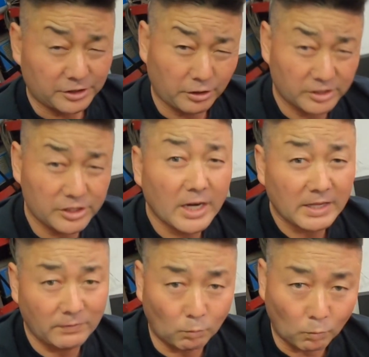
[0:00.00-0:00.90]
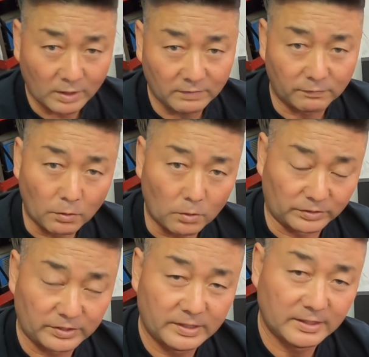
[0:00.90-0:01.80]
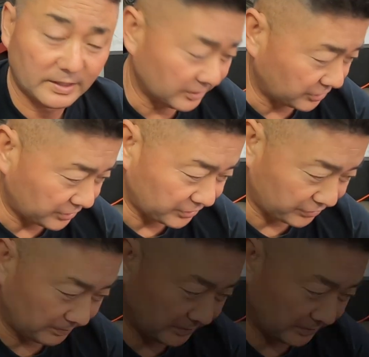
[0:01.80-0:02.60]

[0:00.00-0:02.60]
so there's not even 1 volt in the system.